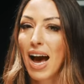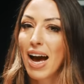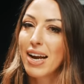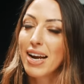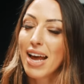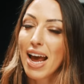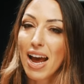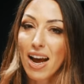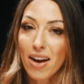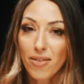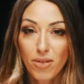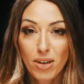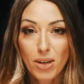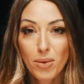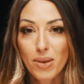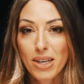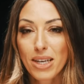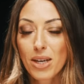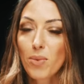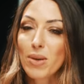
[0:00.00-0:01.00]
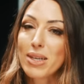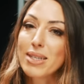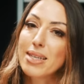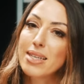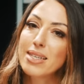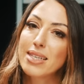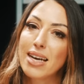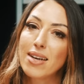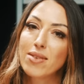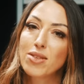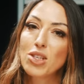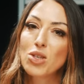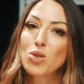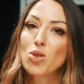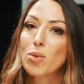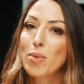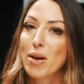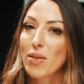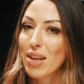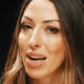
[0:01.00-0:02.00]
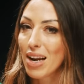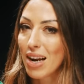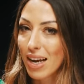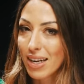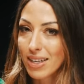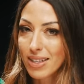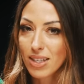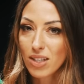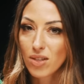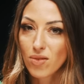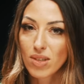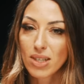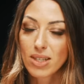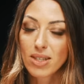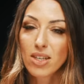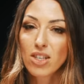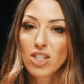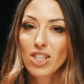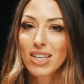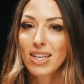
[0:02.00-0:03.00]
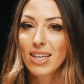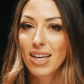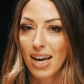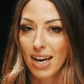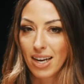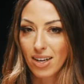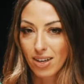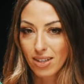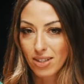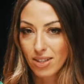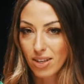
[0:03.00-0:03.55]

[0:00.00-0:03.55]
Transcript: And every week we sit down to talk about the latest research in canine